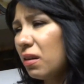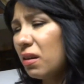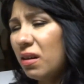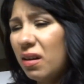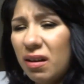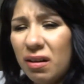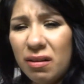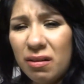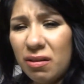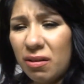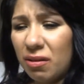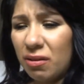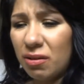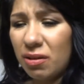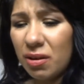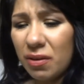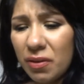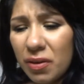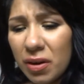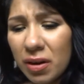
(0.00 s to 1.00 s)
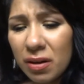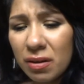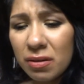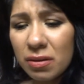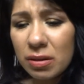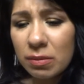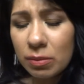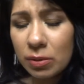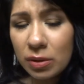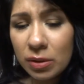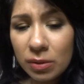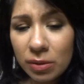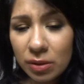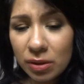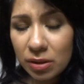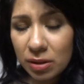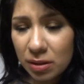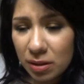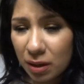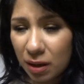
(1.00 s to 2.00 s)
I don't know. You ever get in those moods where
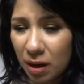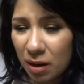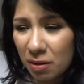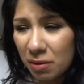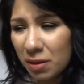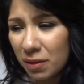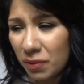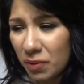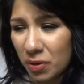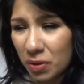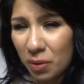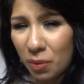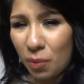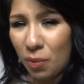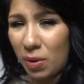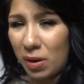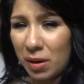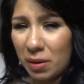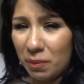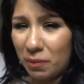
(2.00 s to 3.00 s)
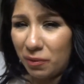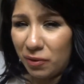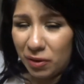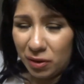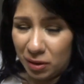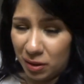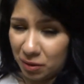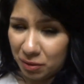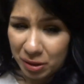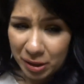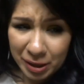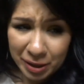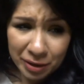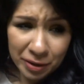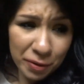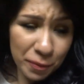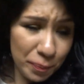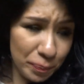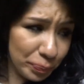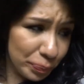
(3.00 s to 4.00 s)
you're just like, I don't even know what I'm feeling right
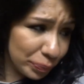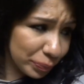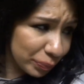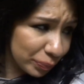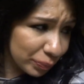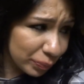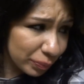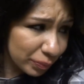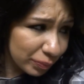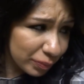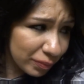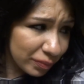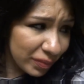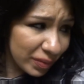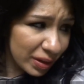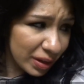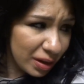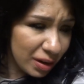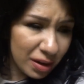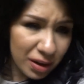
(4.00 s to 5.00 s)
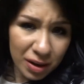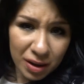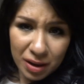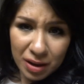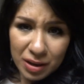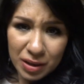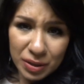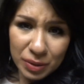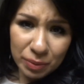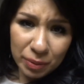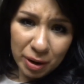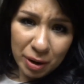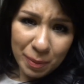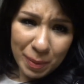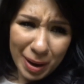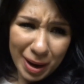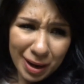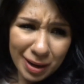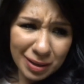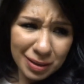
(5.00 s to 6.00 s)
now? That's where I'm
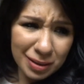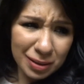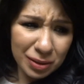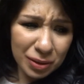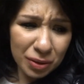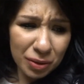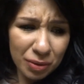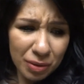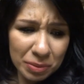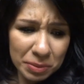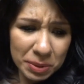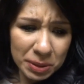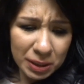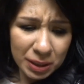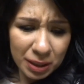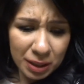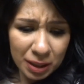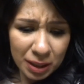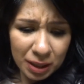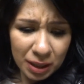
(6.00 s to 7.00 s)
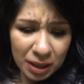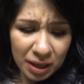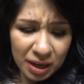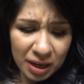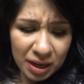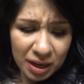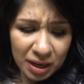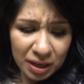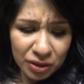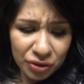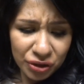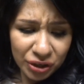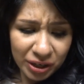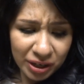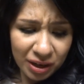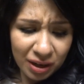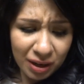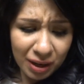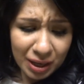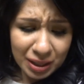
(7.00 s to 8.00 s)
at. So I'm just gonna drink
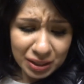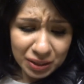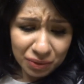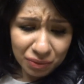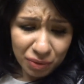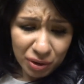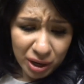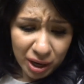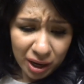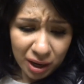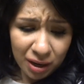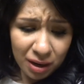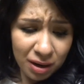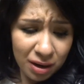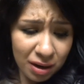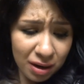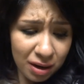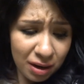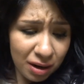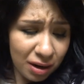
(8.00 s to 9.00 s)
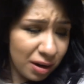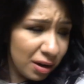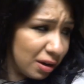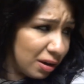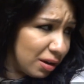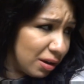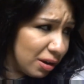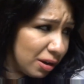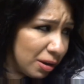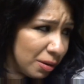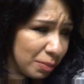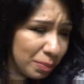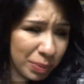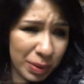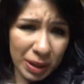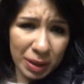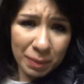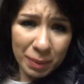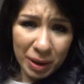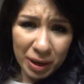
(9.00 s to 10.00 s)
a glass of wine and
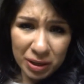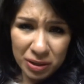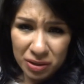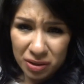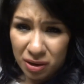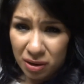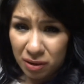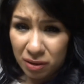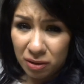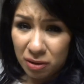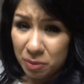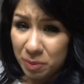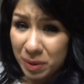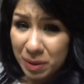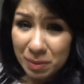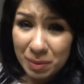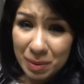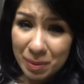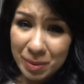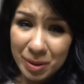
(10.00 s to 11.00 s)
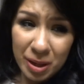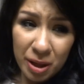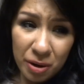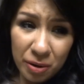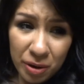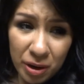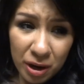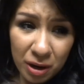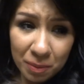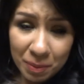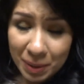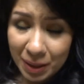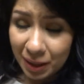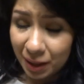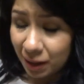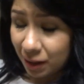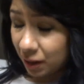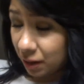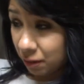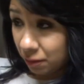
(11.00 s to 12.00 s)
play my guitar a little bit. Maybe that'll help.
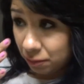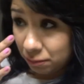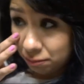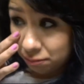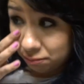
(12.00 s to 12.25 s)
I